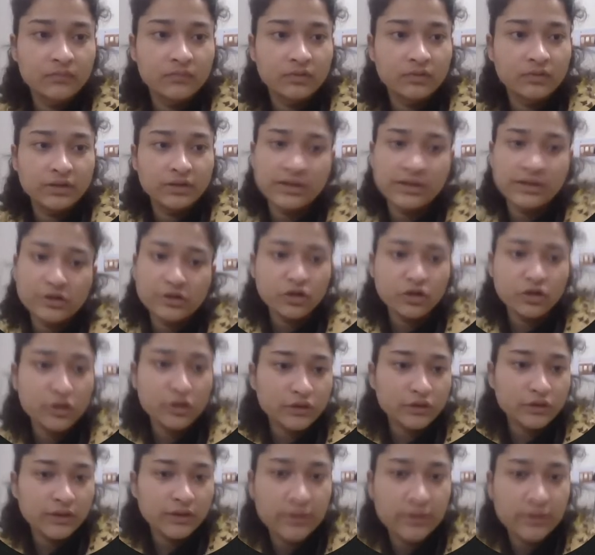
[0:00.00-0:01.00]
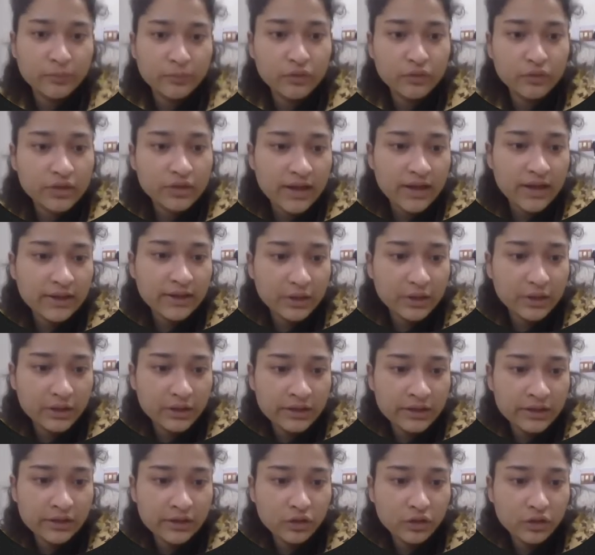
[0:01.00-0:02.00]
This is also one approach, and
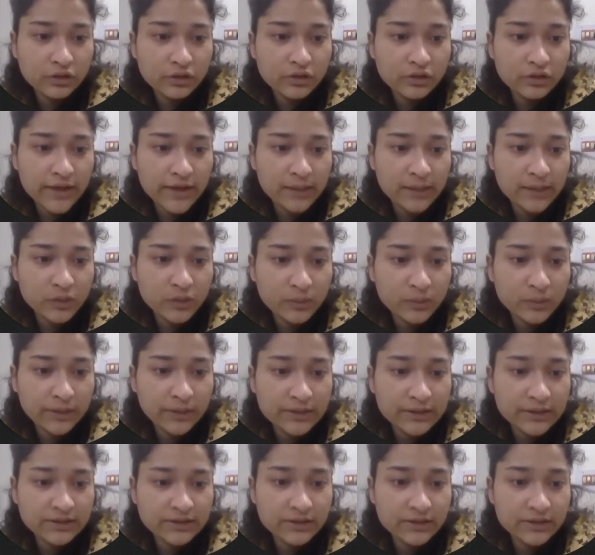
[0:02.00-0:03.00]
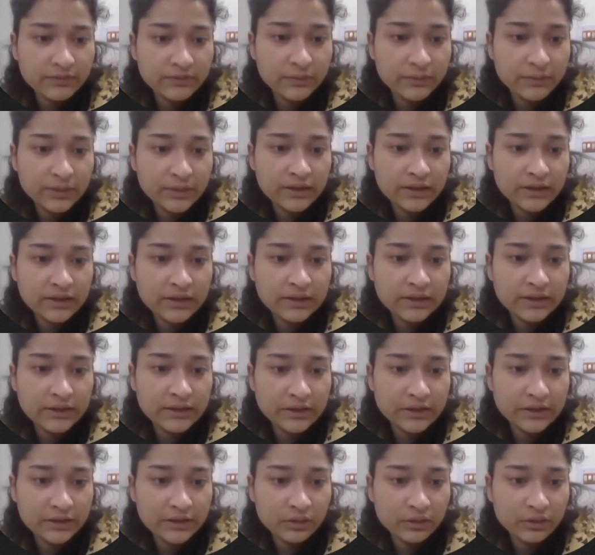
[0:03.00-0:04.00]
here also time complexity will be
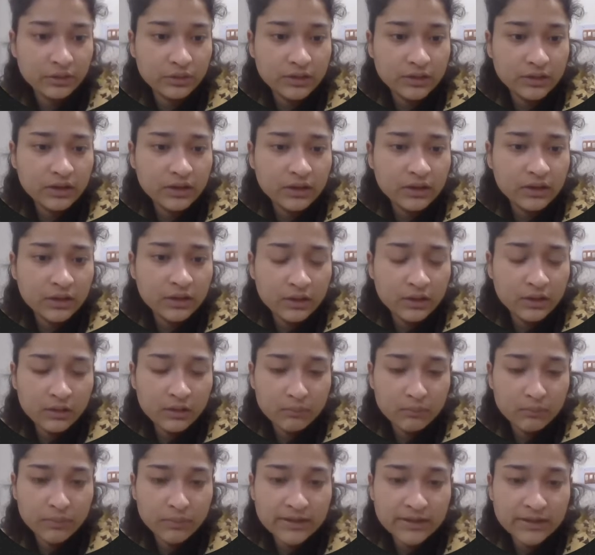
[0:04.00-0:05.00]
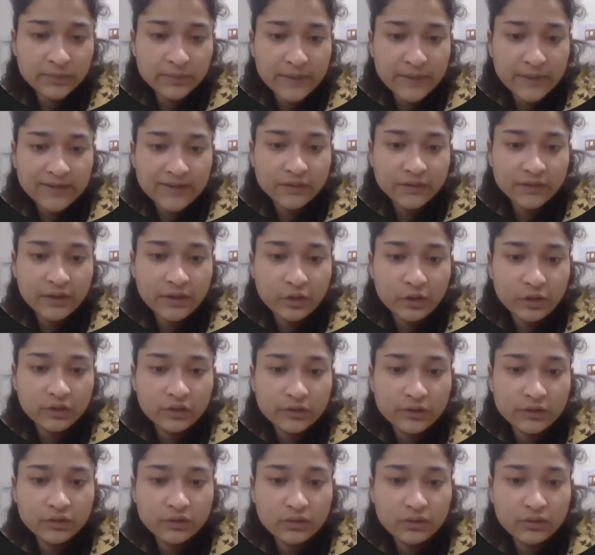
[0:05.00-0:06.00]
linear only, but space will
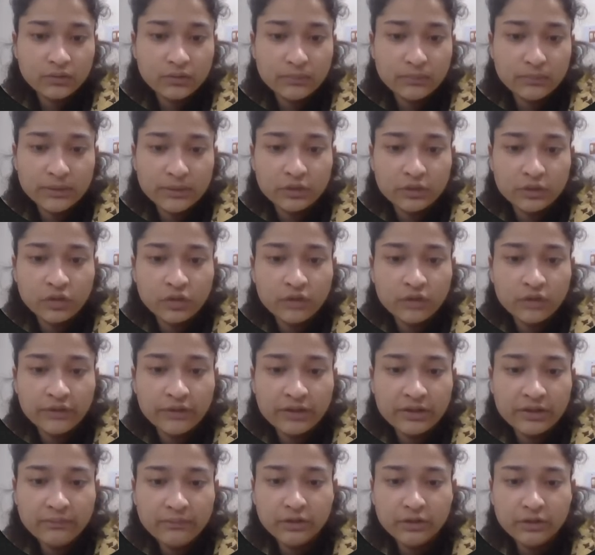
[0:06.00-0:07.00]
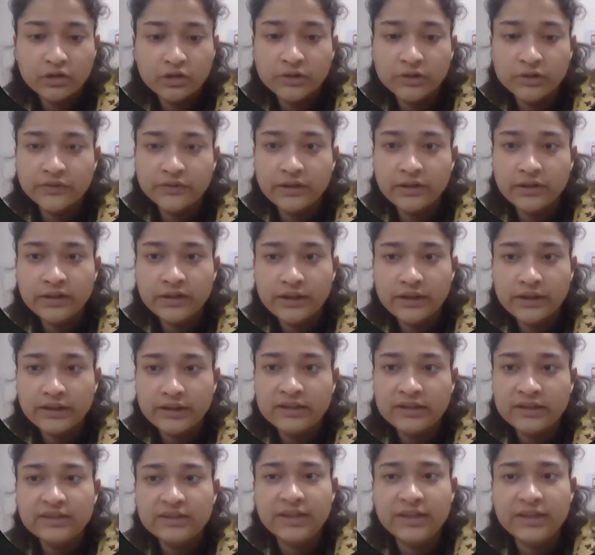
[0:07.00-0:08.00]
also be O of n because we are taking
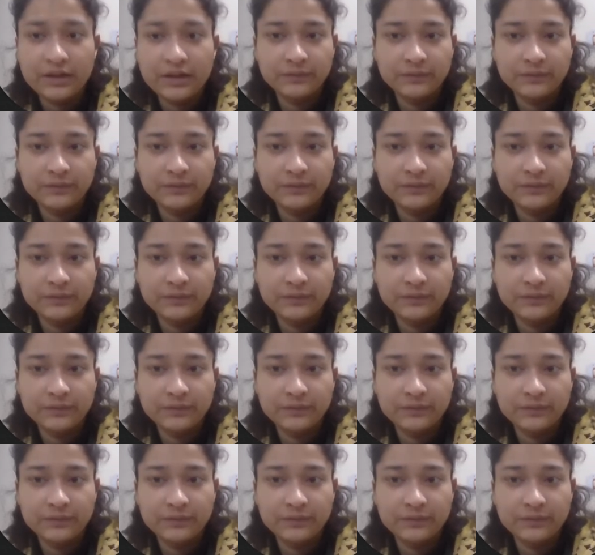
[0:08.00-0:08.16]
the set.